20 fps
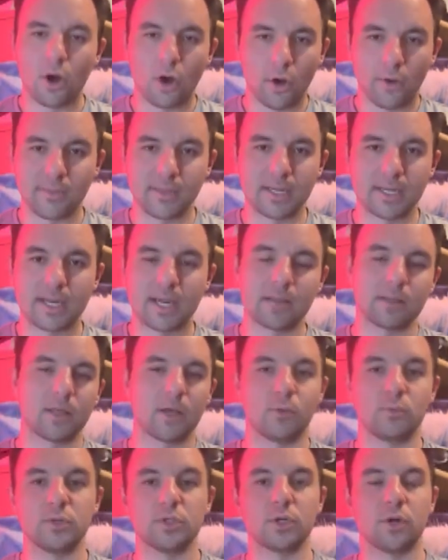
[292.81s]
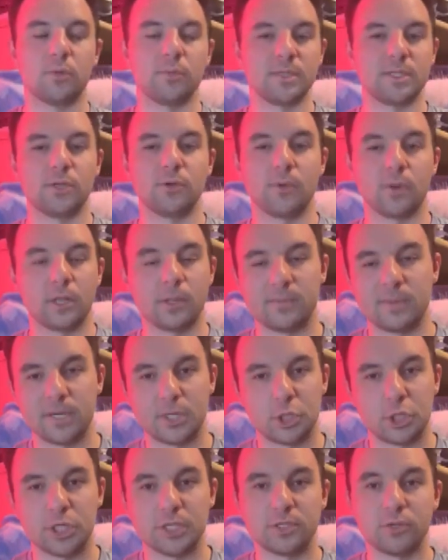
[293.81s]
on the deck like we saw with
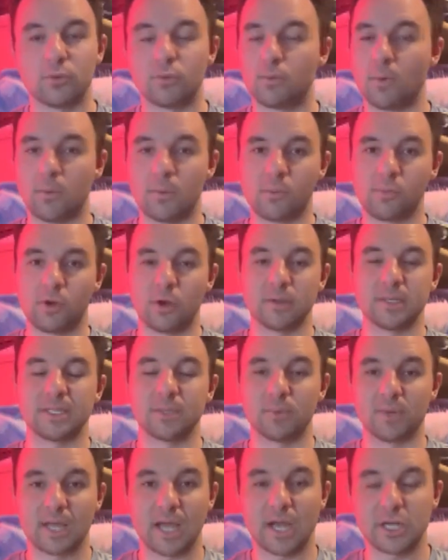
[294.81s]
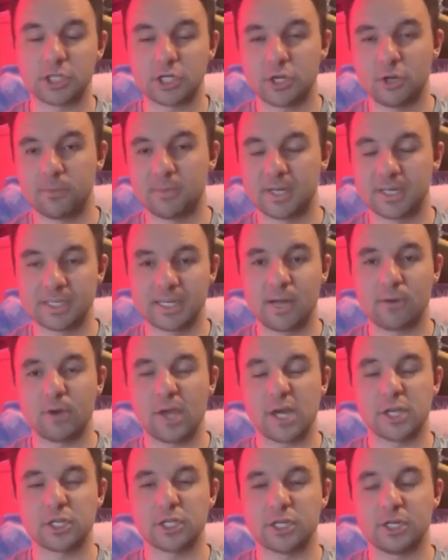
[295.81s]
Tearlament Ishizu or what we'll probably see with Kashtira because now
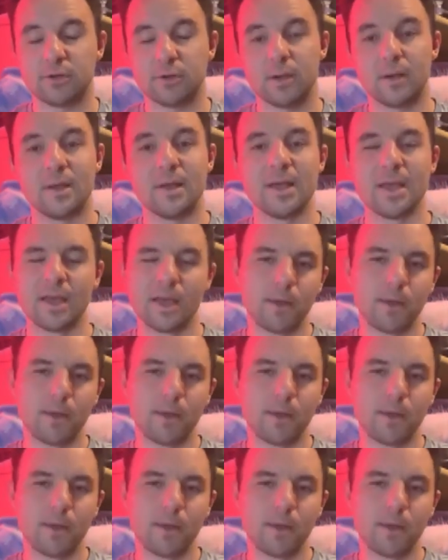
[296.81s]
Kashtira